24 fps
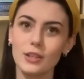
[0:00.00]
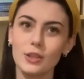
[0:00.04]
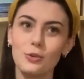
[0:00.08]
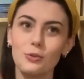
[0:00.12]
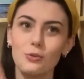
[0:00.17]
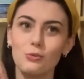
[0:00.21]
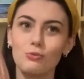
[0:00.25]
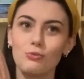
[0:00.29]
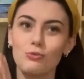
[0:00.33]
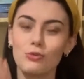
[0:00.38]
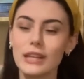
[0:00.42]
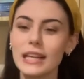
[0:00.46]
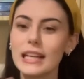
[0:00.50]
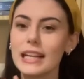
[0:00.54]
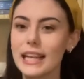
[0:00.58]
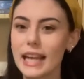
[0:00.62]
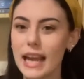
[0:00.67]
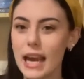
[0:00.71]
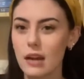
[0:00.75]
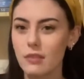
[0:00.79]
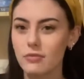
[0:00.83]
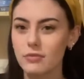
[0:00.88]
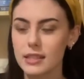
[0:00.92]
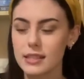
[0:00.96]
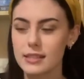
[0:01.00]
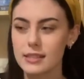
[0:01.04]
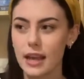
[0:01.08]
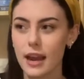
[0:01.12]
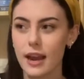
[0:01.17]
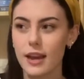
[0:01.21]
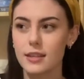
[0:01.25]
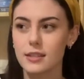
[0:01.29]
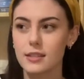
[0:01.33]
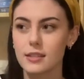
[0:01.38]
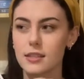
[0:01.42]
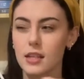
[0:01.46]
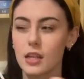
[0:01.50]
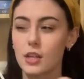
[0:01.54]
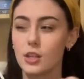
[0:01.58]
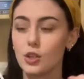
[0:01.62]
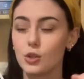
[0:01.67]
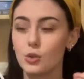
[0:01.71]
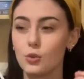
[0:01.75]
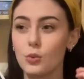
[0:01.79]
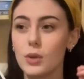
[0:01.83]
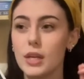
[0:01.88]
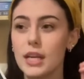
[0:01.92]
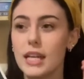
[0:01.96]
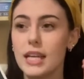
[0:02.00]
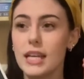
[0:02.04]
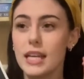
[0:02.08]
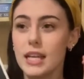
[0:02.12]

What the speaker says: You really care for these characters and you